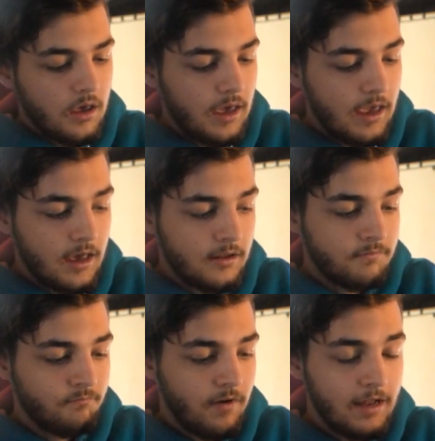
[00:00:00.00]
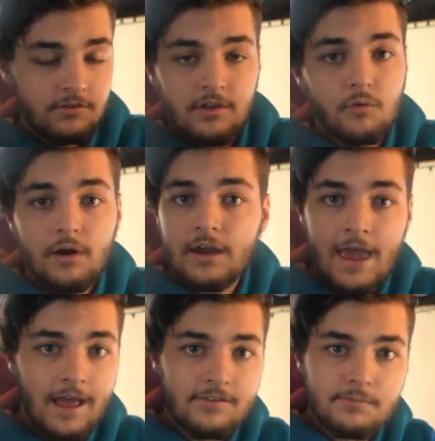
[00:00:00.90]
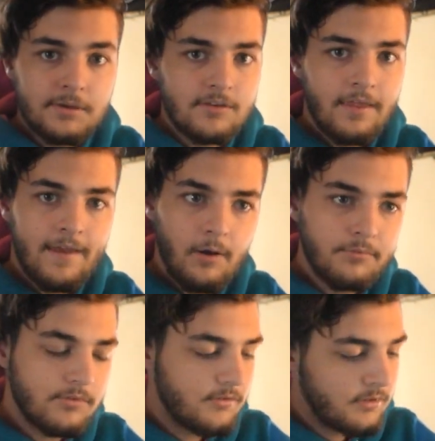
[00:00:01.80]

And I just like wearing hats because that helps